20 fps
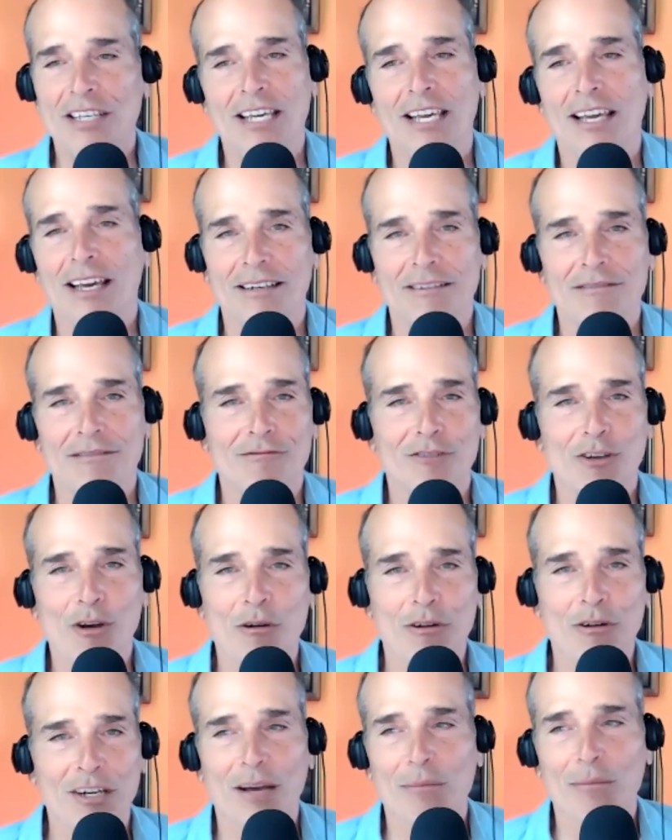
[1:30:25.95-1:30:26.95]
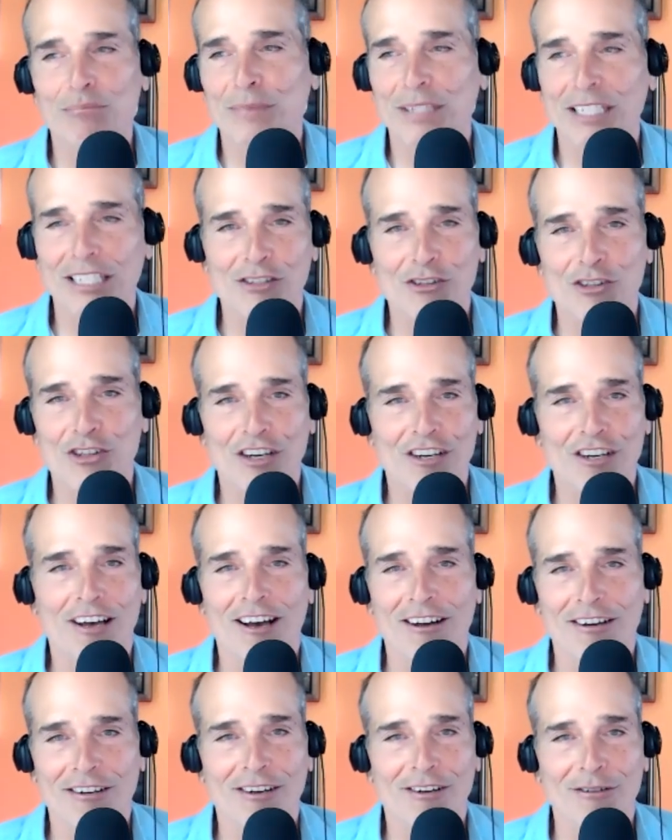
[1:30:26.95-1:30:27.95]
a kid growing up in
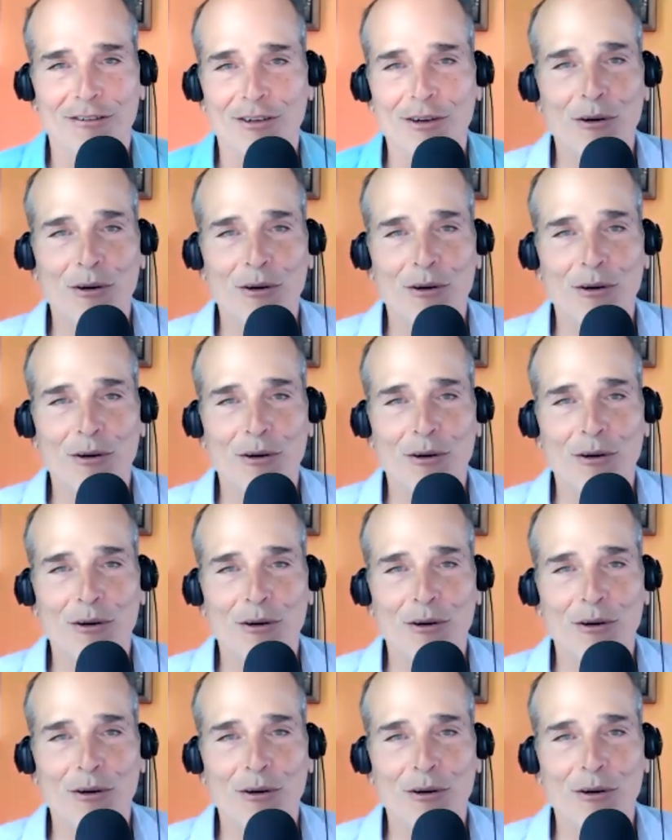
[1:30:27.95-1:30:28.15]
Chicago, yeah.